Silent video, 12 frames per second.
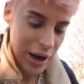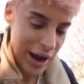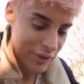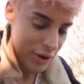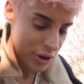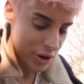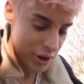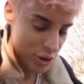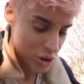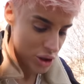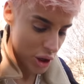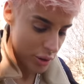I have other things
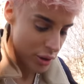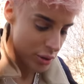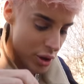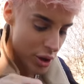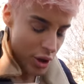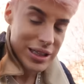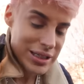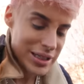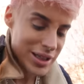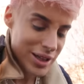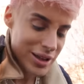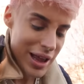to show you. This
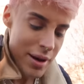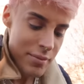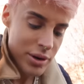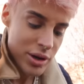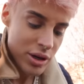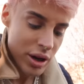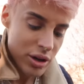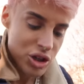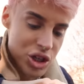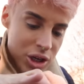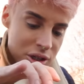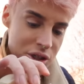is a lemon
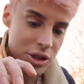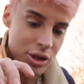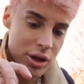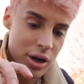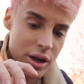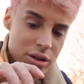ginger